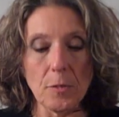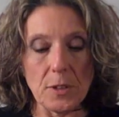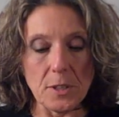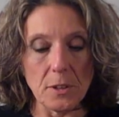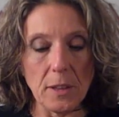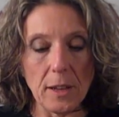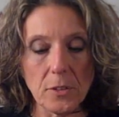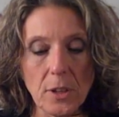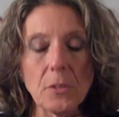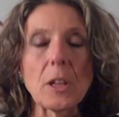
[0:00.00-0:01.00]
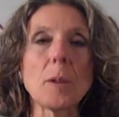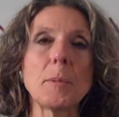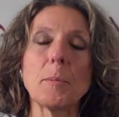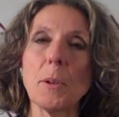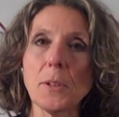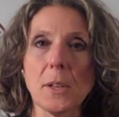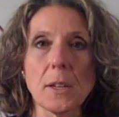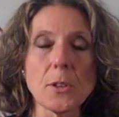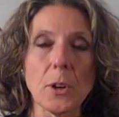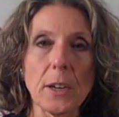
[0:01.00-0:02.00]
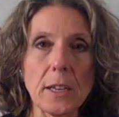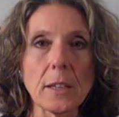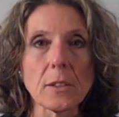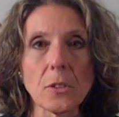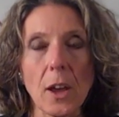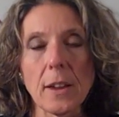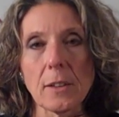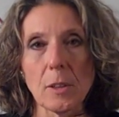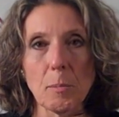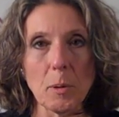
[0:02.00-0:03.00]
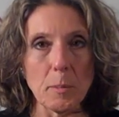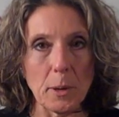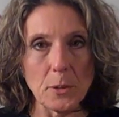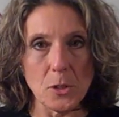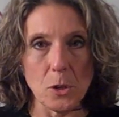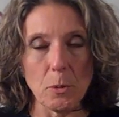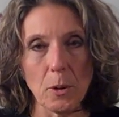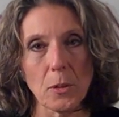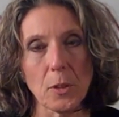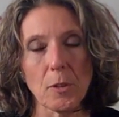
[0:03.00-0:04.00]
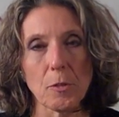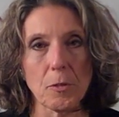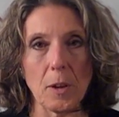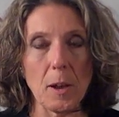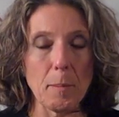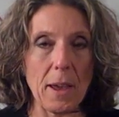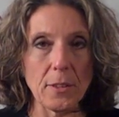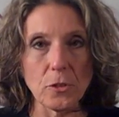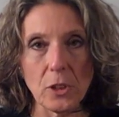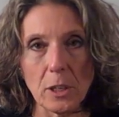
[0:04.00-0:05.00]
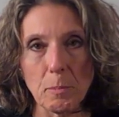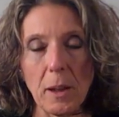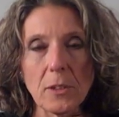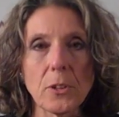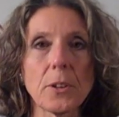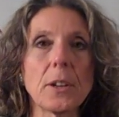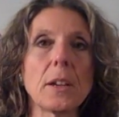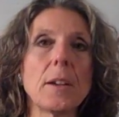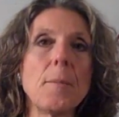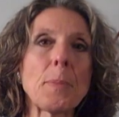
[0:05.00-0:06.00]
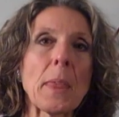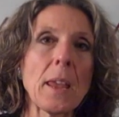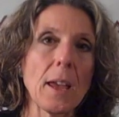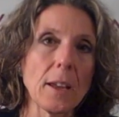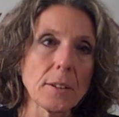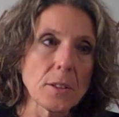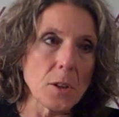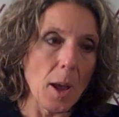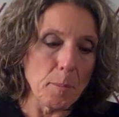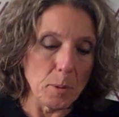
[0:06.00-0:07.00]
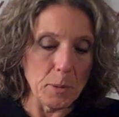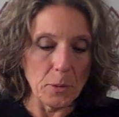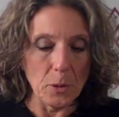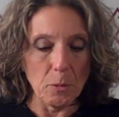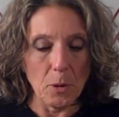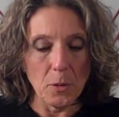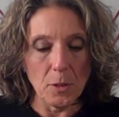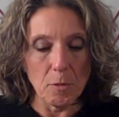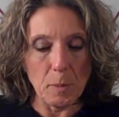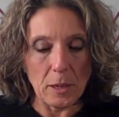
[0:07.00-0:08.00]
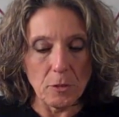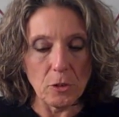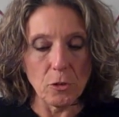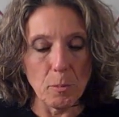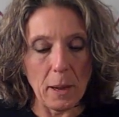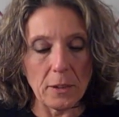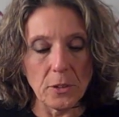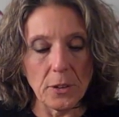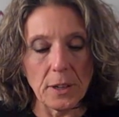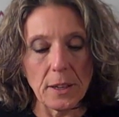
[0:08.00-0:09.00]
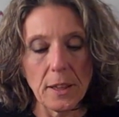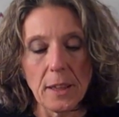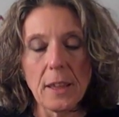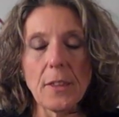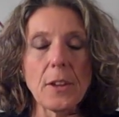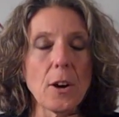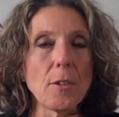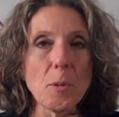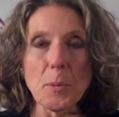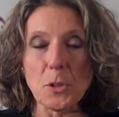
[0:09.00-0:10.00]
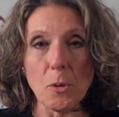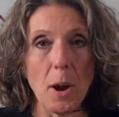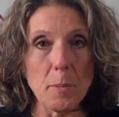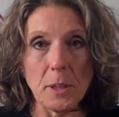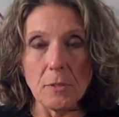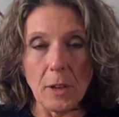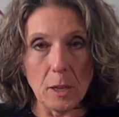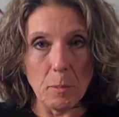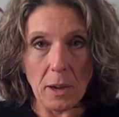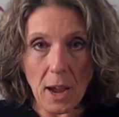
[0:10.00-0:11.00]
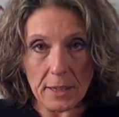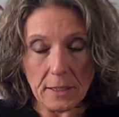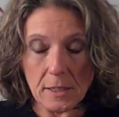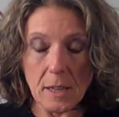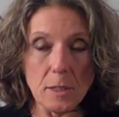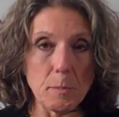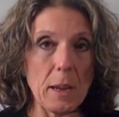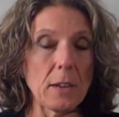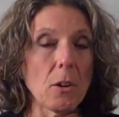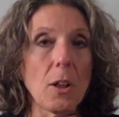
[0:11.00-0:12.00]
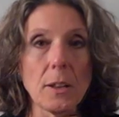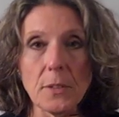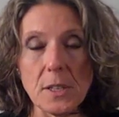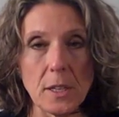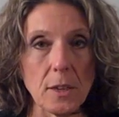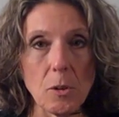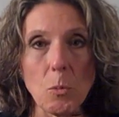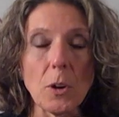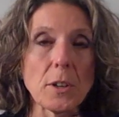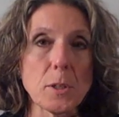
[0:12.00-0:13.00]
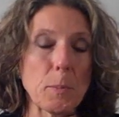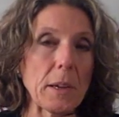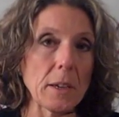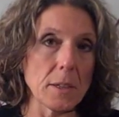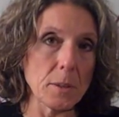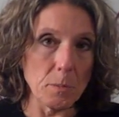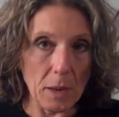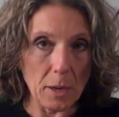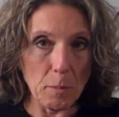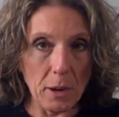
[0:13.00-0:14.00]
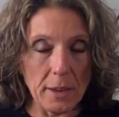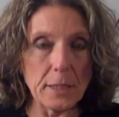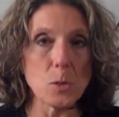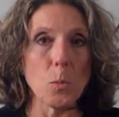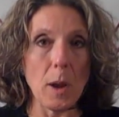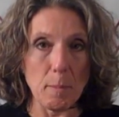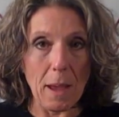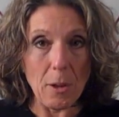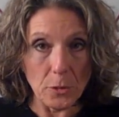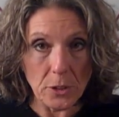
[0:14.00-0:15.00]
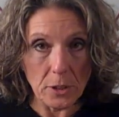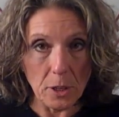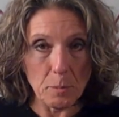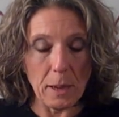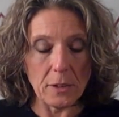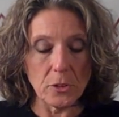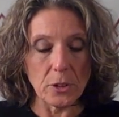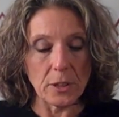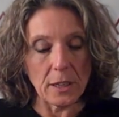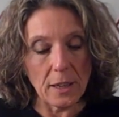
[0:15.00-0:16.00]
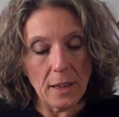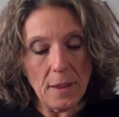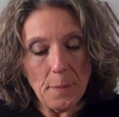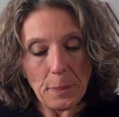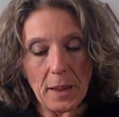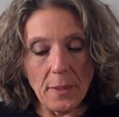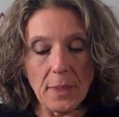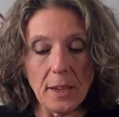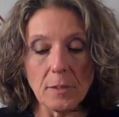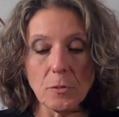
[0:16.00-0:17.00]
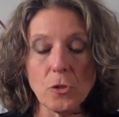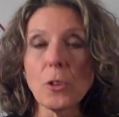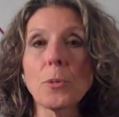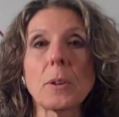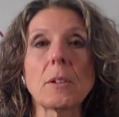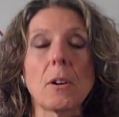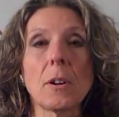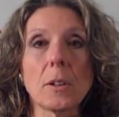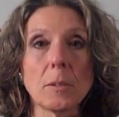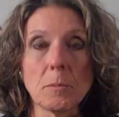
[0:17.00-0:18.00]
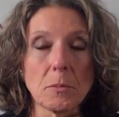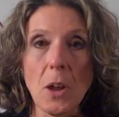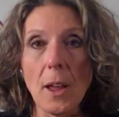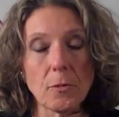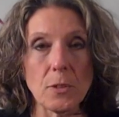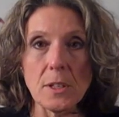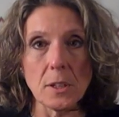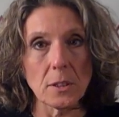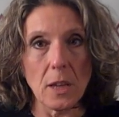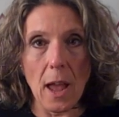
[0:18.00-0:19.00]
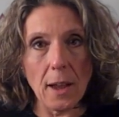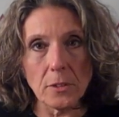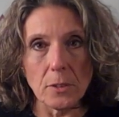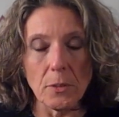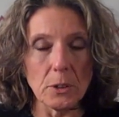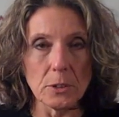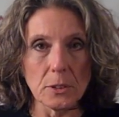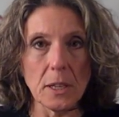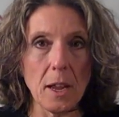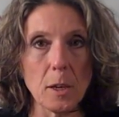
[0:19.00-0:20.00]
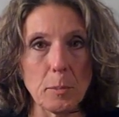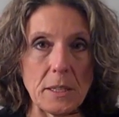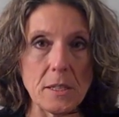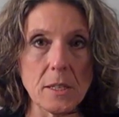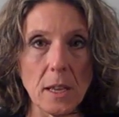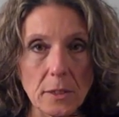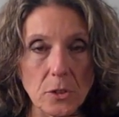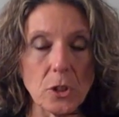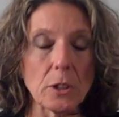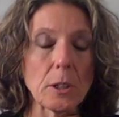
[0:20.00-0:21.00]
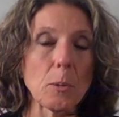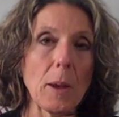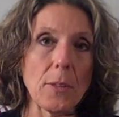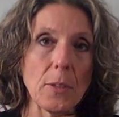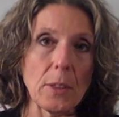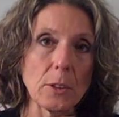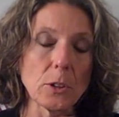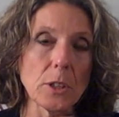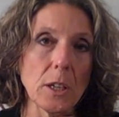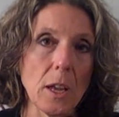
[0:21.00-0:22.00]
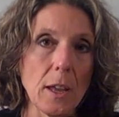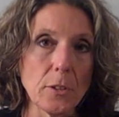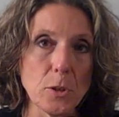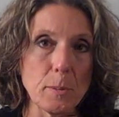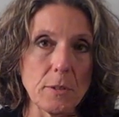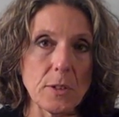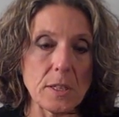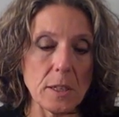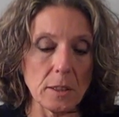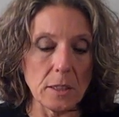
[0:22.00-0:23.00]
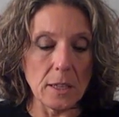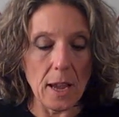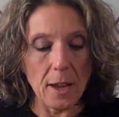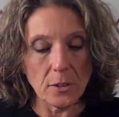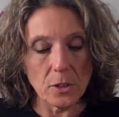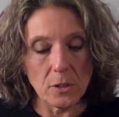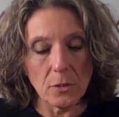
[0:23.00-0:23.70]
physical activity. I mean, most kids are eating a diet that promotes the growth of uh, pathogenic bacteria uh, does not promote the growth of beneficial bacteria. The overprescribing of antibiotics has made all of this even worse because antibiotics wipe out gut bacteria. And then children are not physically active. They're learning how to be sedentary rather than learning how to be physically active